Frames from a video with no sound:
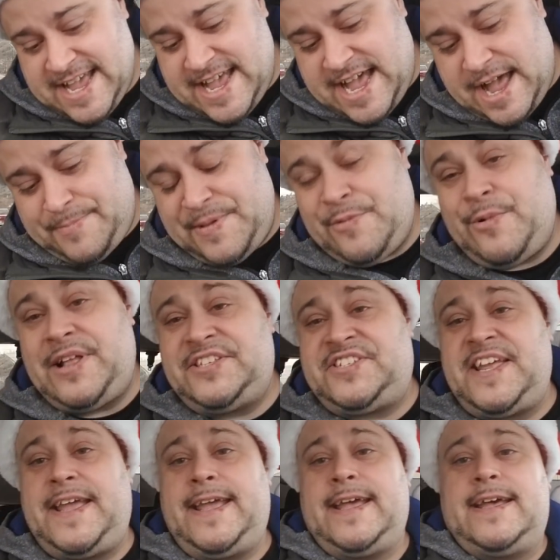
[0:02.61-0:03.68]
Happy
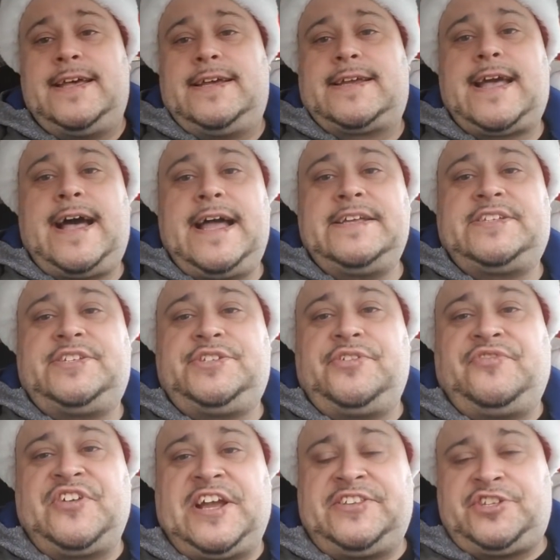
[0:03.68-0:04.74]
Wednesday. Guys,
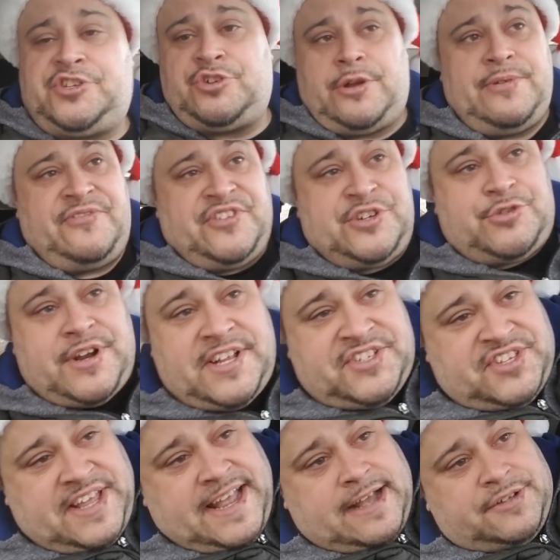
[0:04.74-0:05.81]
don't forget to join me for Trends
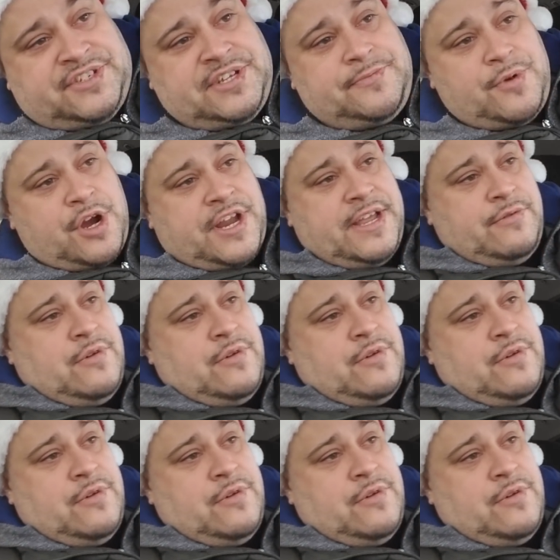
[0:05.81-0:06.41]
in the Housing Market.